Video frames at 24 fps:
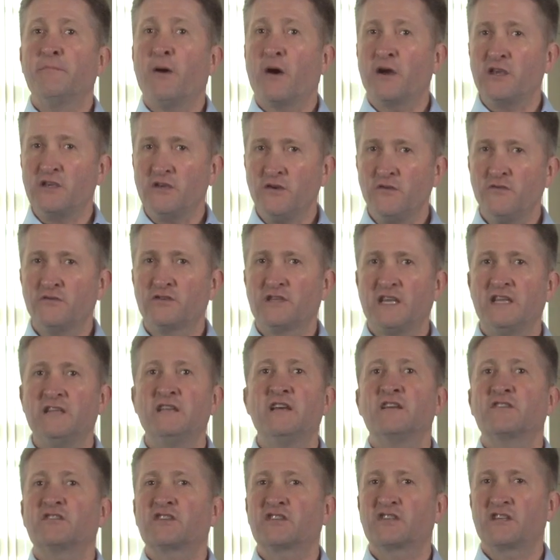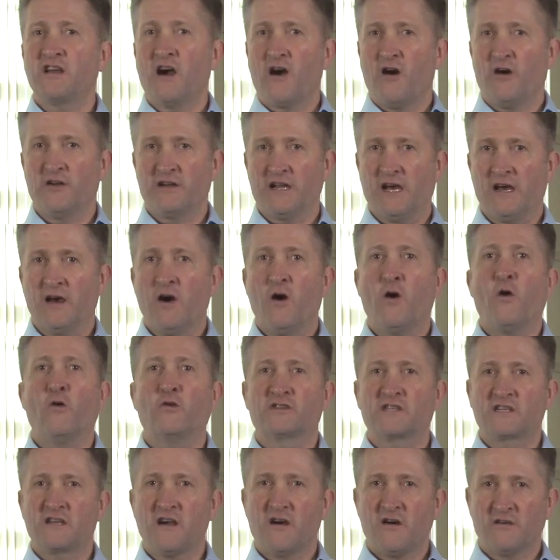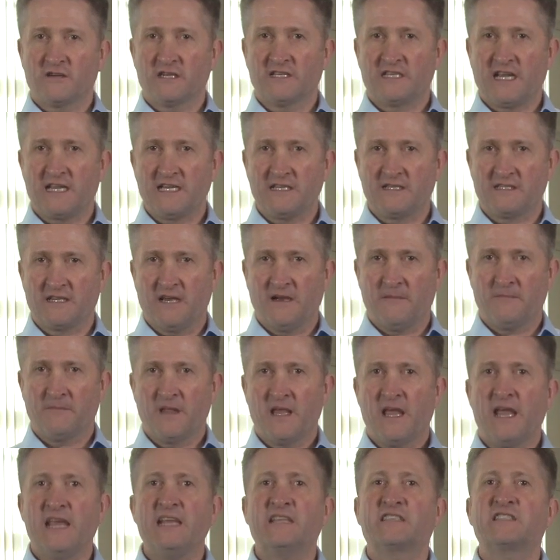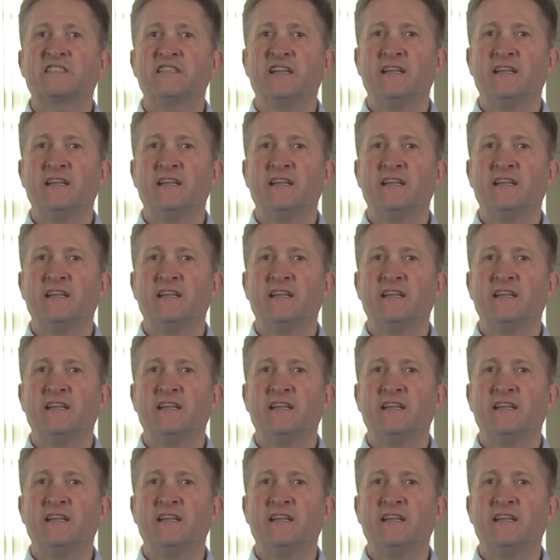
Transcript: by using SCADA or SCADA data. It's